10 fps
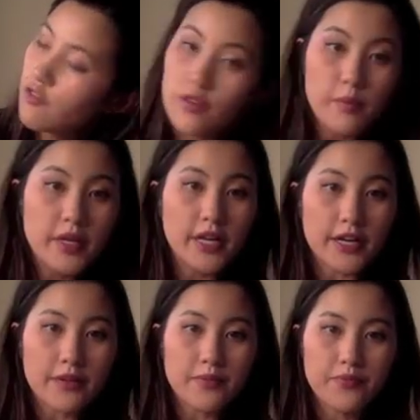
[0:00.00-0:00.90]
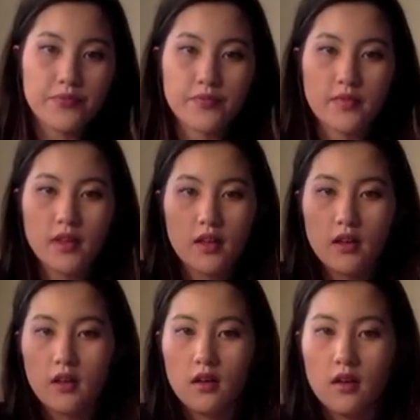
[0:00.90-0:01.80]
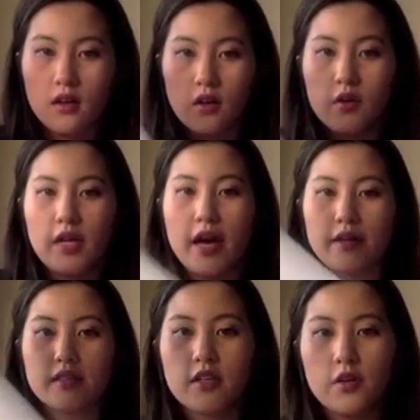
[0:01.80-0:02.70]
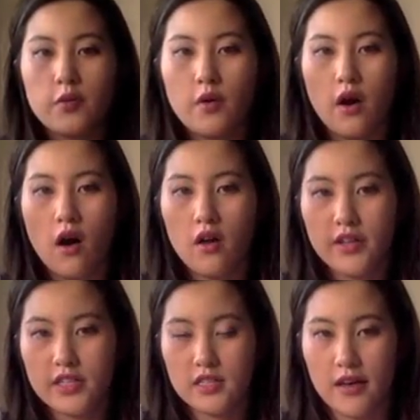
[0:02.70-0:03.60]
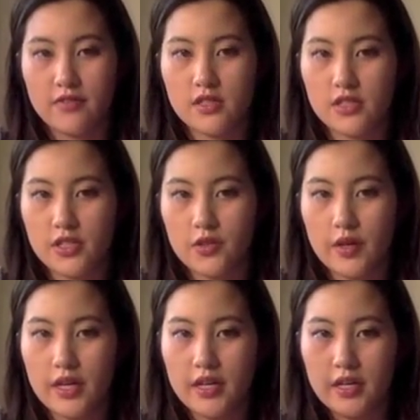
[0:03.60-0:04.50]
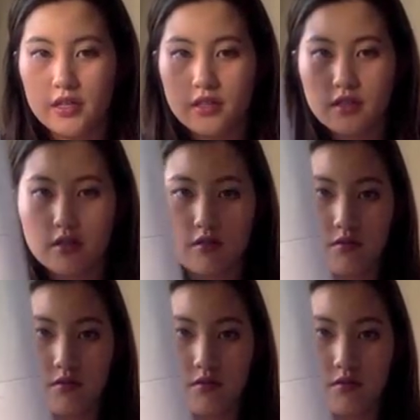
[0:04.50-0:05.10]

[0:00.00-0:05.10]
from here. Okay, so all that's left to do is,